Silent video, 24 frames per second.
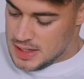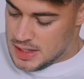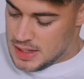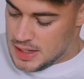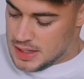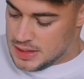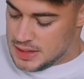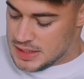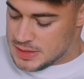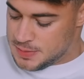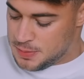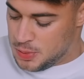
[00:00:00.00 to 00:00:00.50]

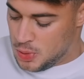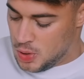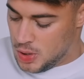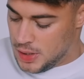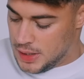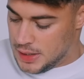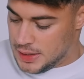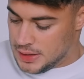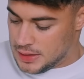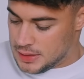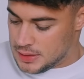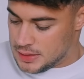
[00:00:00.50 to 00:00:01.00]
At this
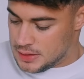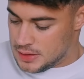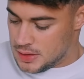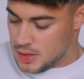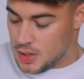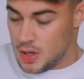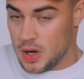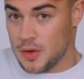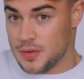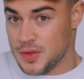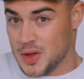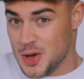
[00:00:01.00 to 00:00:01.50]
point
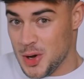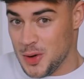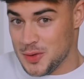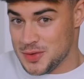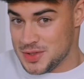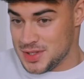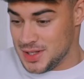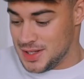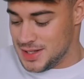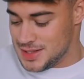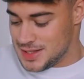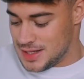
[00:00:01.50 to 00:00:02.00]
of the off
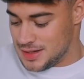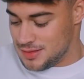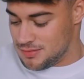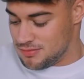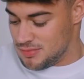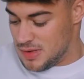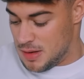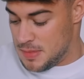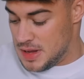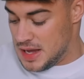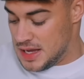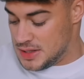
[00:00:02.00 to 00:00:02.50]
season,
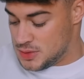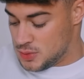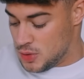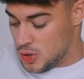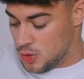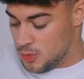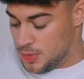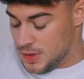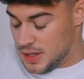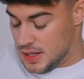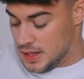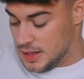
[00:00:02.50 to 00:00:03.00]
I may as
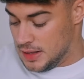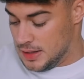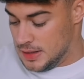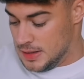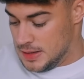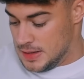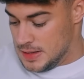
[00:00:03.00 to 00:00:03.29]
well be